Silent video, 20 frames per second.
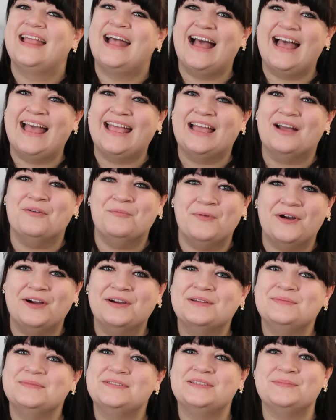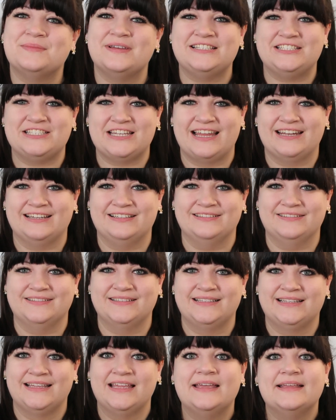Hi and welcome to my channel.
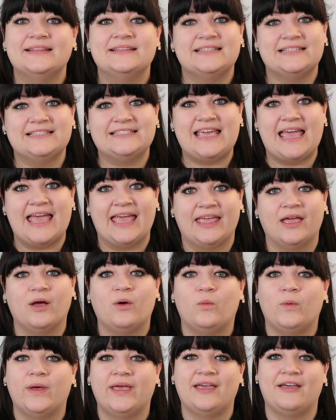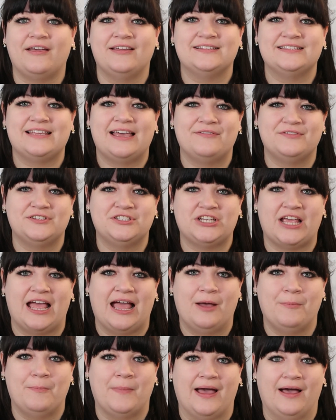Today we're going to have a chat
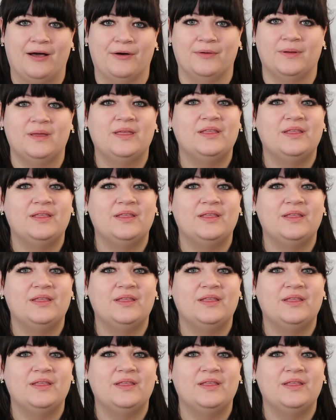about